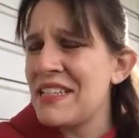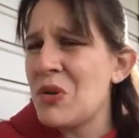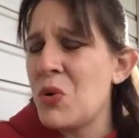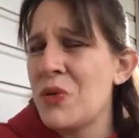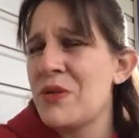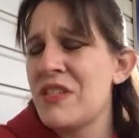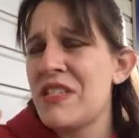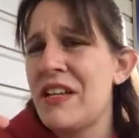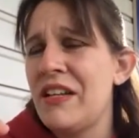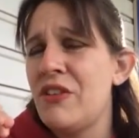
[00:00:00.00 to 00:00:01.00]
And of
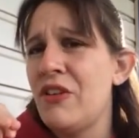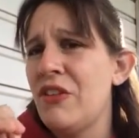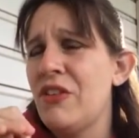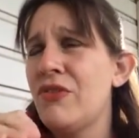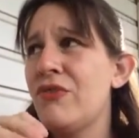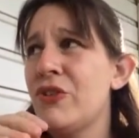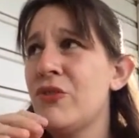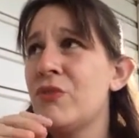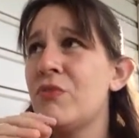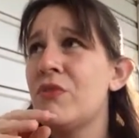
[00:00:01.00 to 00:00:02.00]
course, the
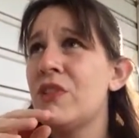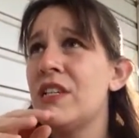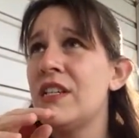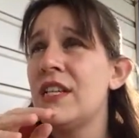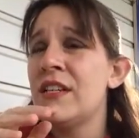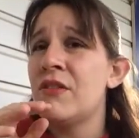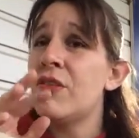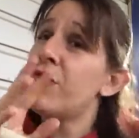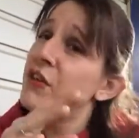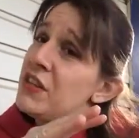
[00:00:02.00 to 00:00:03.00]
flute in
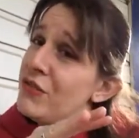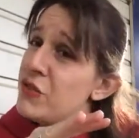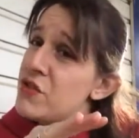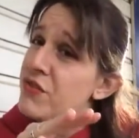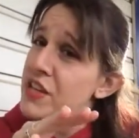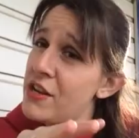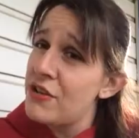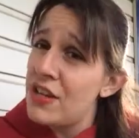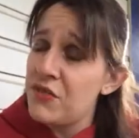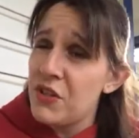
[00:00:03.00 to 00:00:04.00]
the first video
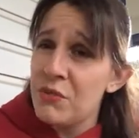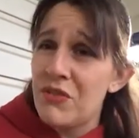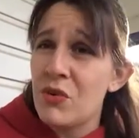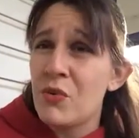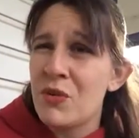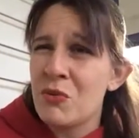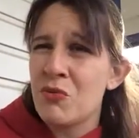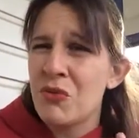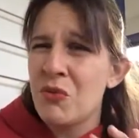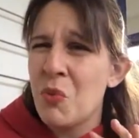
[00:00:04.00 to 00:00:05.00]
that I filmed of it, it
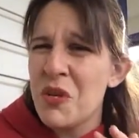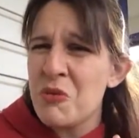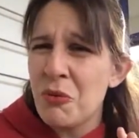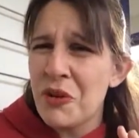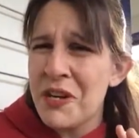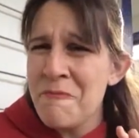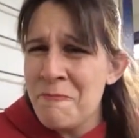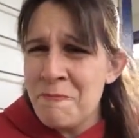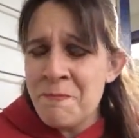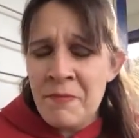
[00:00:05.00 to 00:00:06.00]
was real whispery.
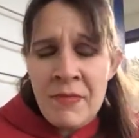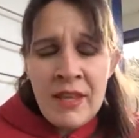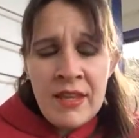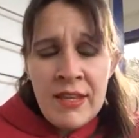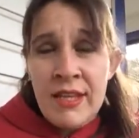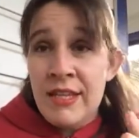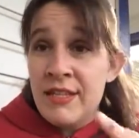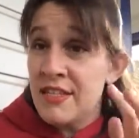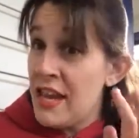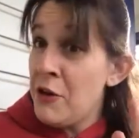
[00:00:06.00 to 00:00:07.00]

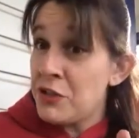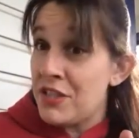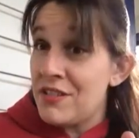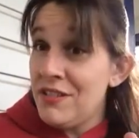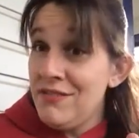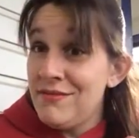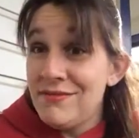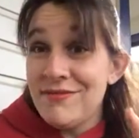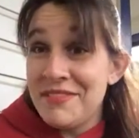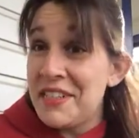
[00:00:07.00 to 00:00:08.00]
It sounded
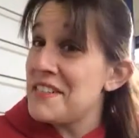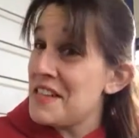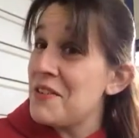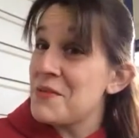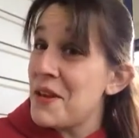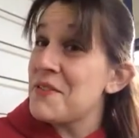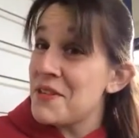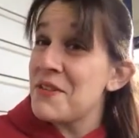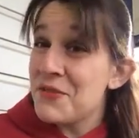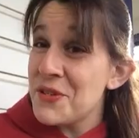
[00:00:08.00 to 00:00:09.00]
better
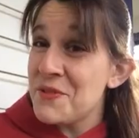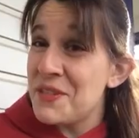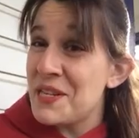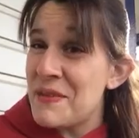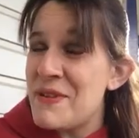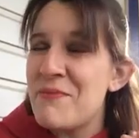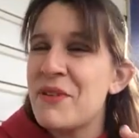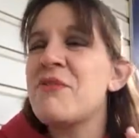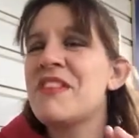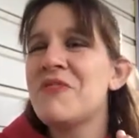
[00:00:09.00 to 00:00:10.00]
than the first one that I made,
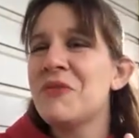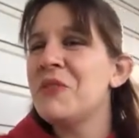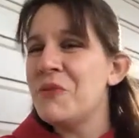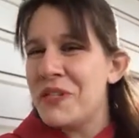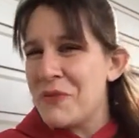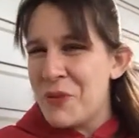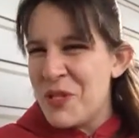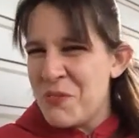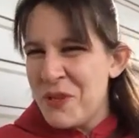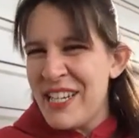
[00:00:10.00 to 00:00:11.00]
but it was still real
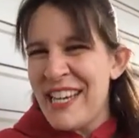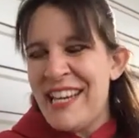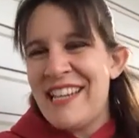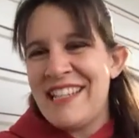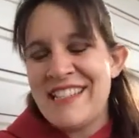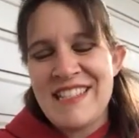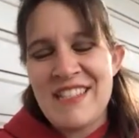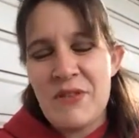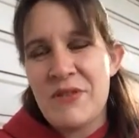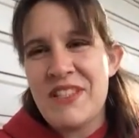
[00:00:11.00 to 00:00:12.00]
whispery, and
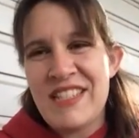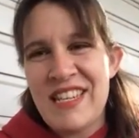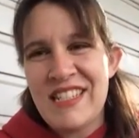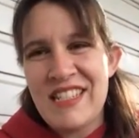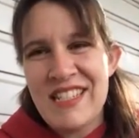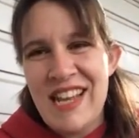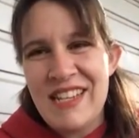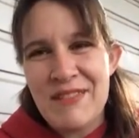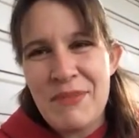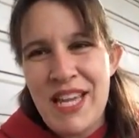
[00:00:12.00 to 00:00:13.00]
so it just
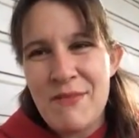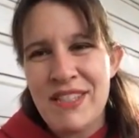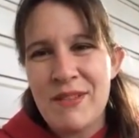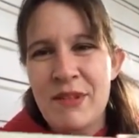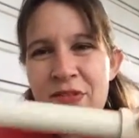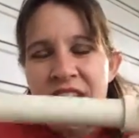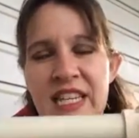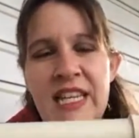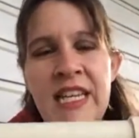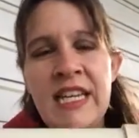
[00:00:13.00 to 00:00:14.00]
kind of became a little bit
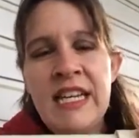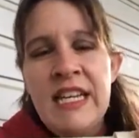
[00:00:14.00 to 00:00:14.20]
finicky.